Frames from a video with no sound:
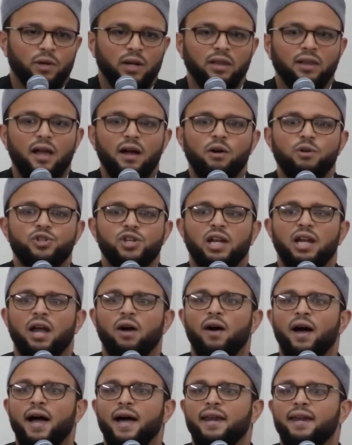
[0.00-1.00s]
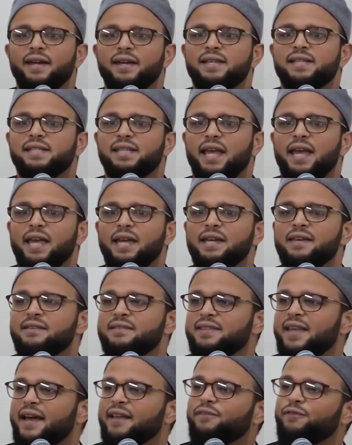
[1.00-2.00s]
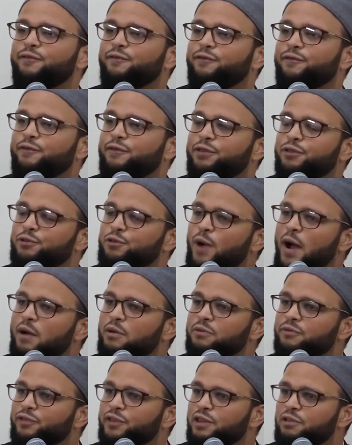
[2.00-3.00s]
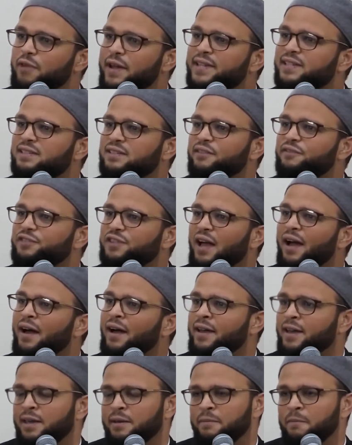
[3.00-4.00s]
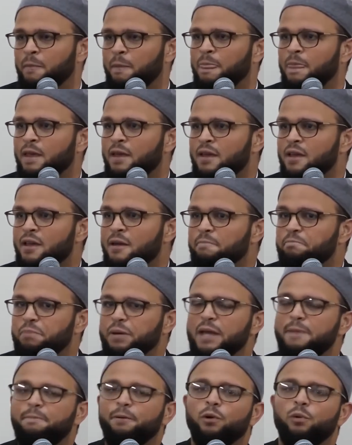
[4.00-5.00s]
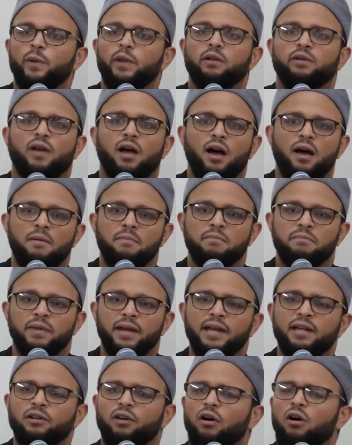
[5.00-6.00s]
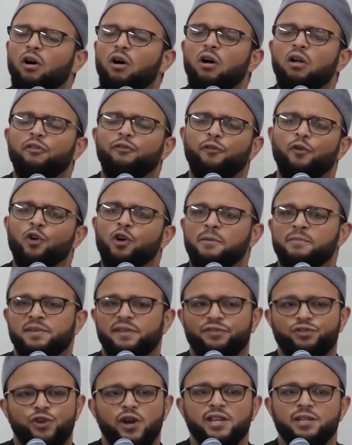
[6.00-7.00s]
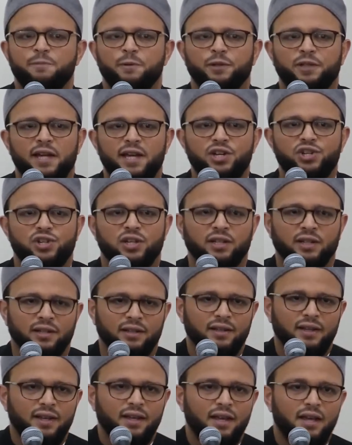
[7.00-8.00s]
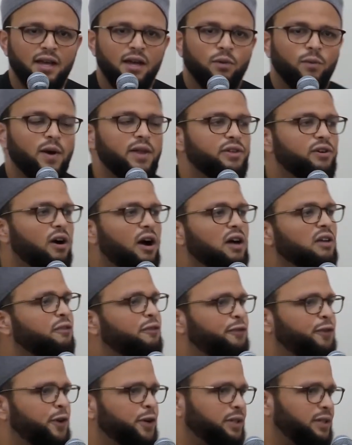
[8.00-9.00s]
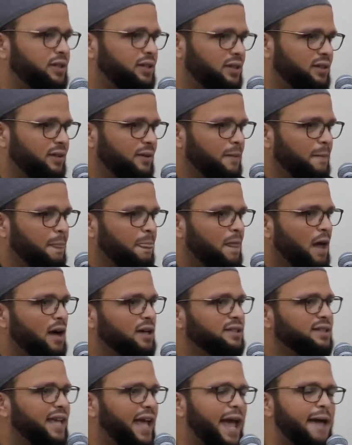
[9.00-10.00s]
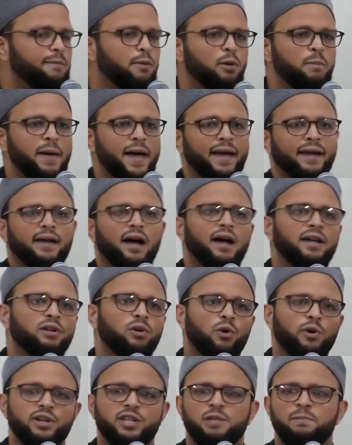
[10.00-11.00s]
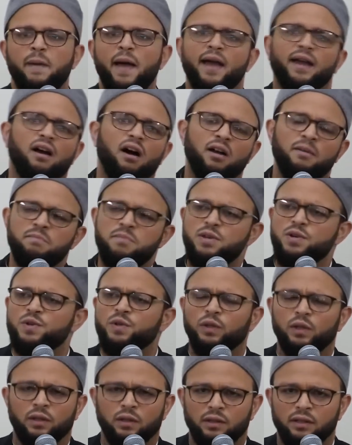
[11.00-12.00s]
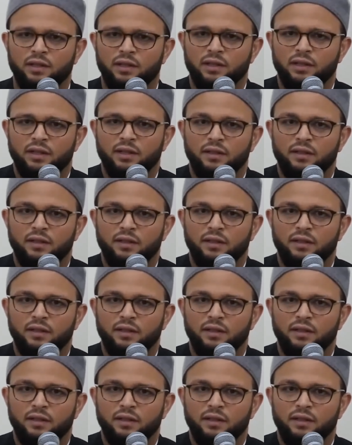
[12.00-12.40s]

What Allah Jalla is saying is that Throughout, for the rest of time, people will come in all forms of transportation, whether on foot, on camelback, on horseback, on mule,